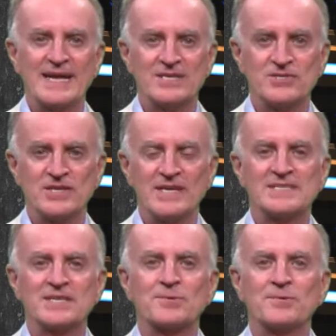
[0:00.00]
energy
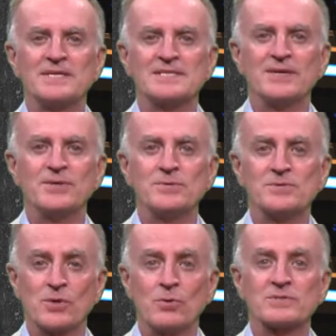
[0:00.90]
is increasingly
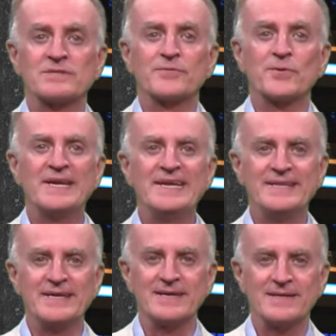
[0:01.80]
used also for
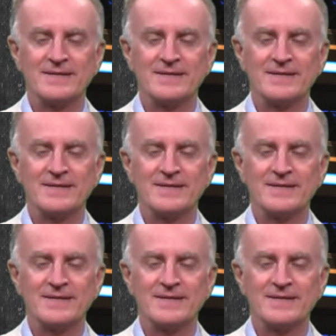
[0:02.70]
heating.